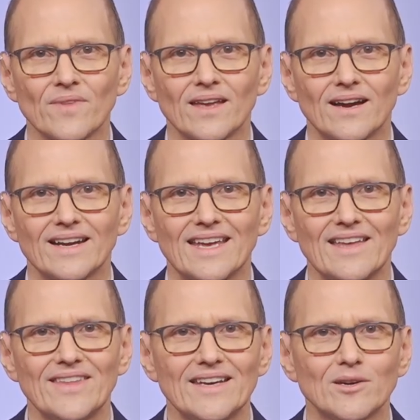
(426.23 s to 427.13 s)

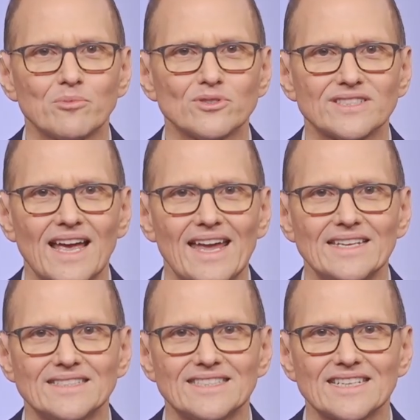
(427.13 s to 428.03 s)
Again, that number is
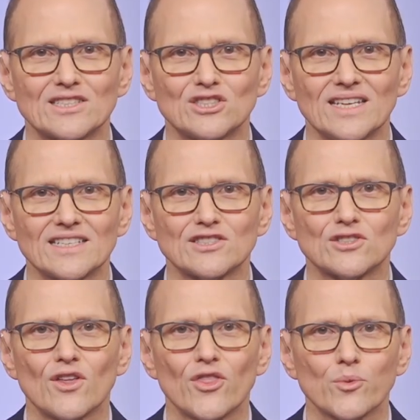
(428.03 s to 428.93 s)

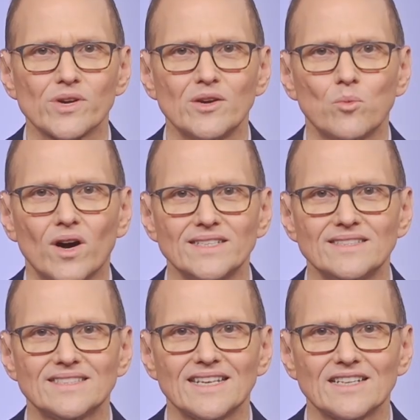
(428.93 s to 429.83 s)

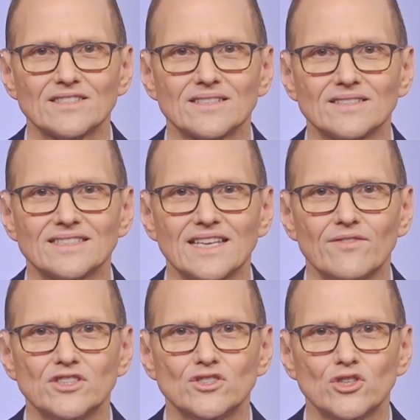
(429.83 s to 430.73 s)

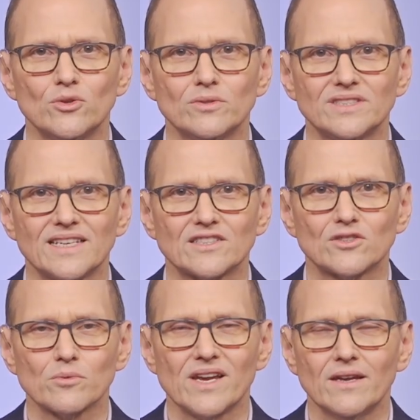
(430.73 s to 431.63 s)

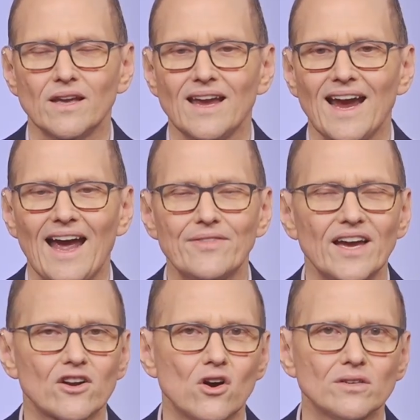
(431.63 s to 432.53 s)
866-316-7263. And
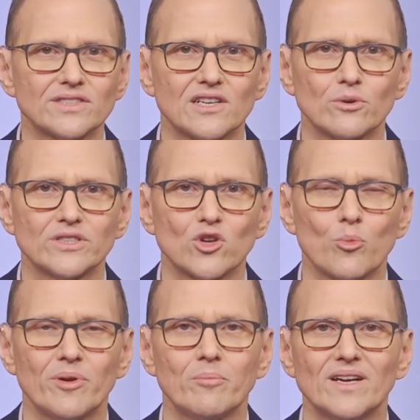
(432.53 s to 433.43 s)
that call center is
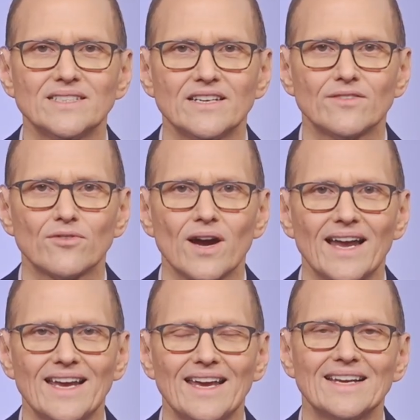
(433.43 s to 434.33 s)
open Monday to
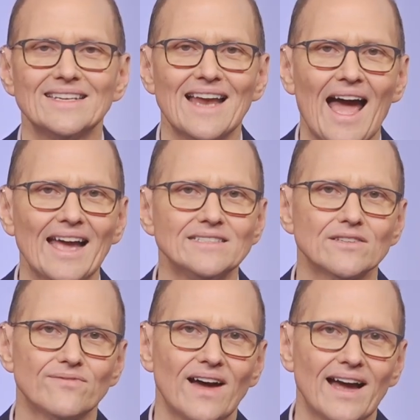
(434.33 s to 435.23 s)
Friday, 9
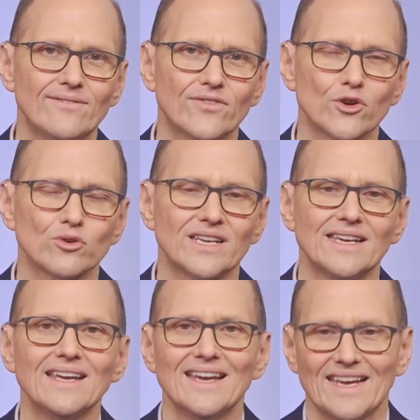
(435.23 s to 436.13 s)
to
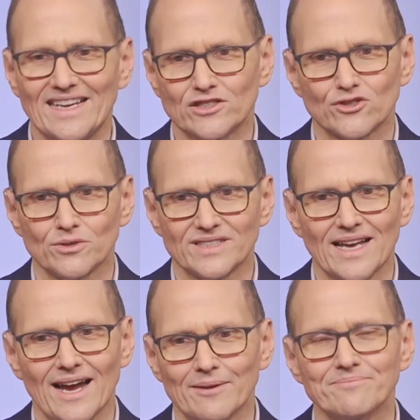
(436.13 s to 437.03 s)
5:30 Eastern
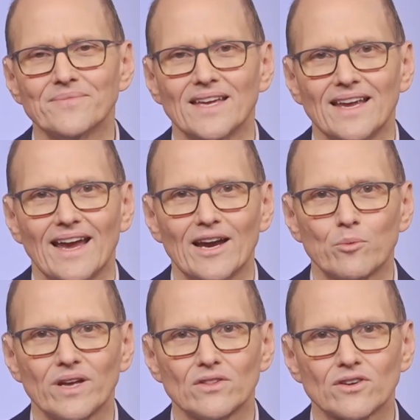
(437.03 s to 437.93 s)
Time. And
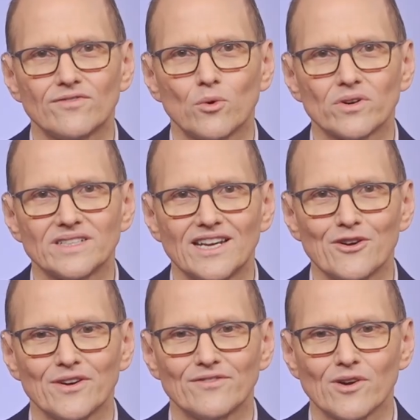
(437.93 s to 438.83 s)
we look forward to
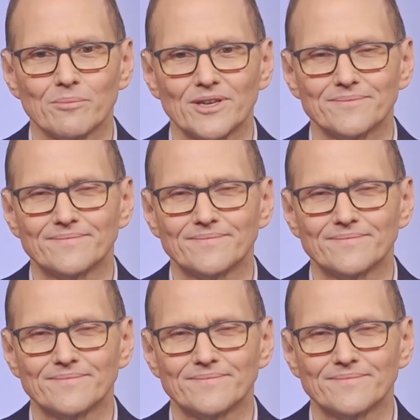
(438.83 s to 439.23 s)
hearing from you.